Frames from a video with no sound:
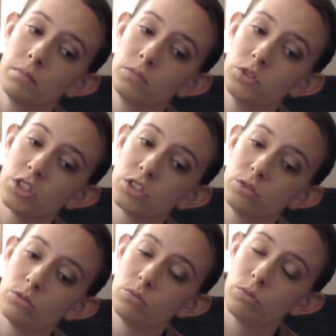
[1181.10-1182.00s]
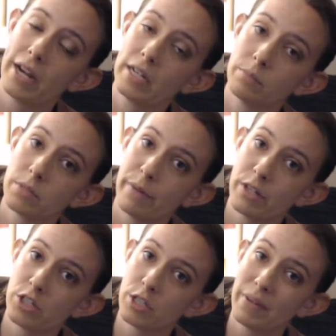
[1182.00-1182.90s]
just random
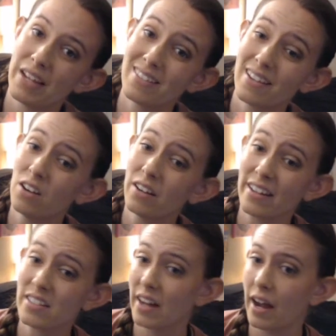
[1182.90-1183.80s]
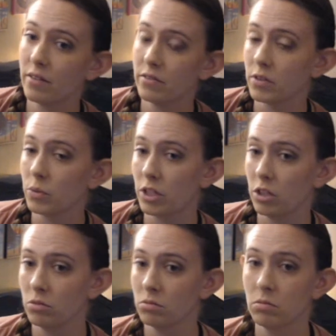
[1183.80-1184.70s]
sponges, because they are nice to have for when
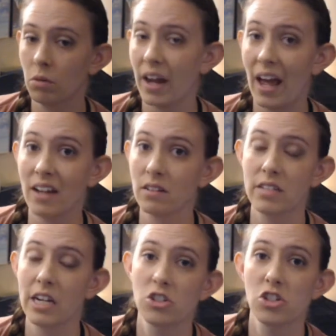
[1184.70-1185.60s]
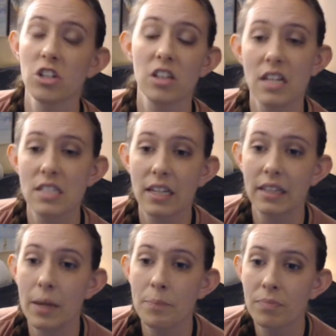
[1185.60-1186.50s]
you want to add texture and things like
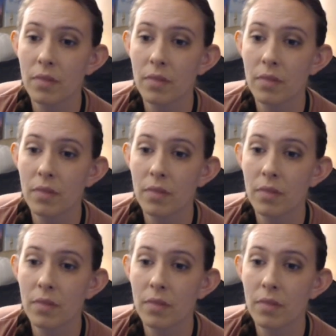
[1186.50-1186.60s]
that.